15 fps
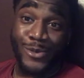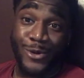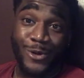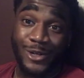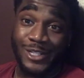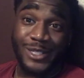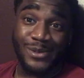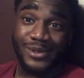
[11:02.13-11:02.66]
or
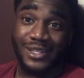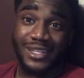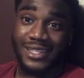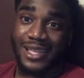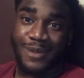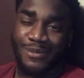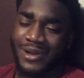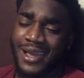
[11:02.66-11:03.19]
something like
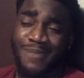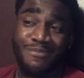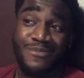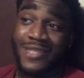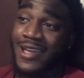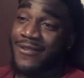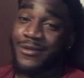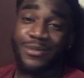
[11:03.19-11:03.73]
that, but I'm
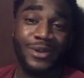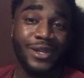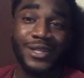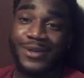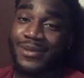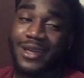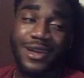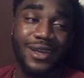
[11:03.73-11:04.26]
never picking
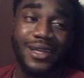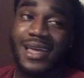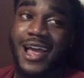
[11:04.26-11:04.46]
up like a.